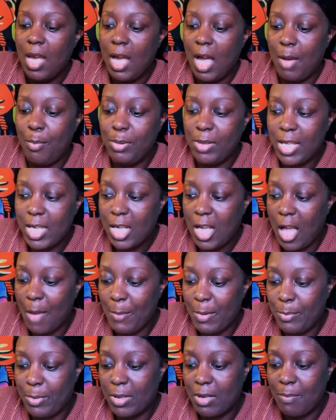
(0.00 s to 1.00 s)
a blank
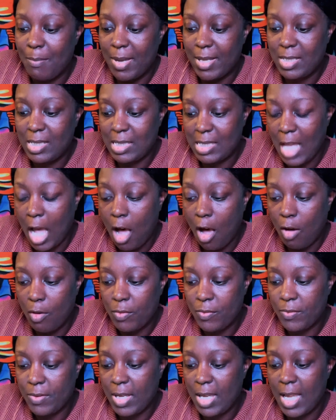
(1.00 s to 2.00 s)
comic book myself